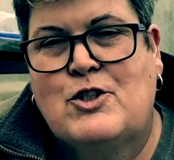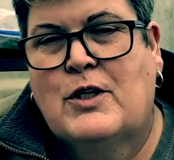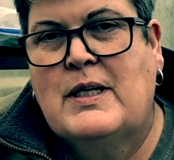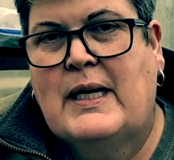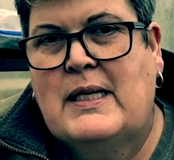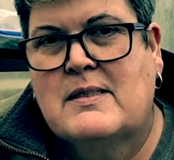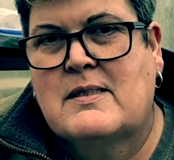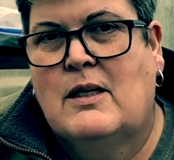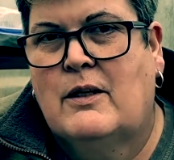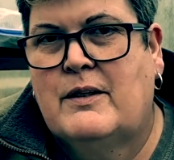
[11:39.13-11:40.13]
you can get
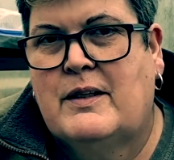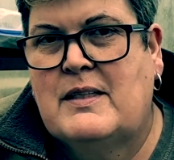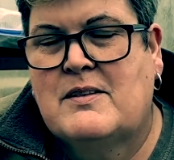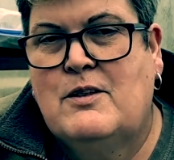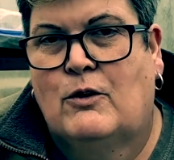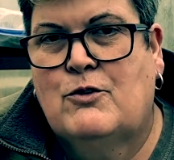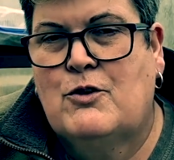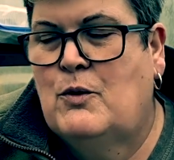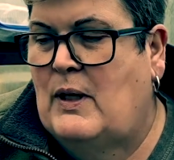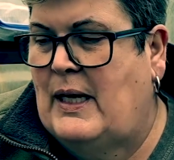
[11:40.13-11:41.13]
started. It's not
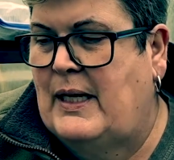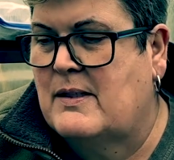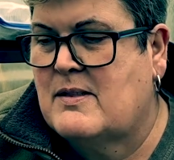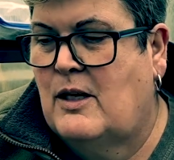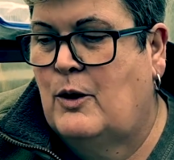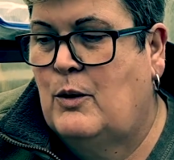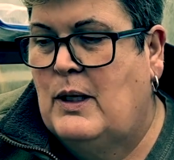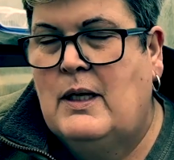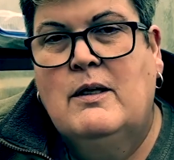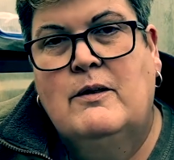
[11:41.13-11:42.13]
too late. So
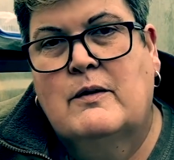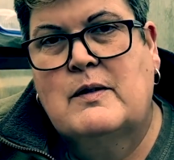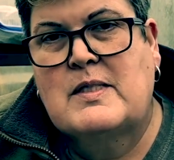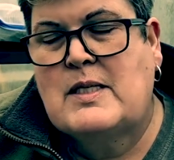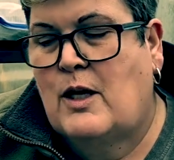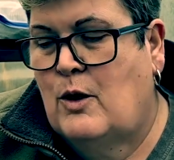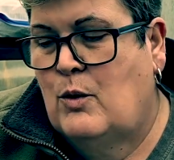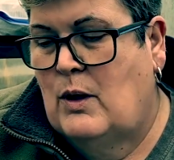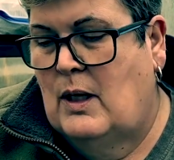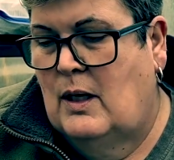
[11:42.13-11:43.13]
you could sow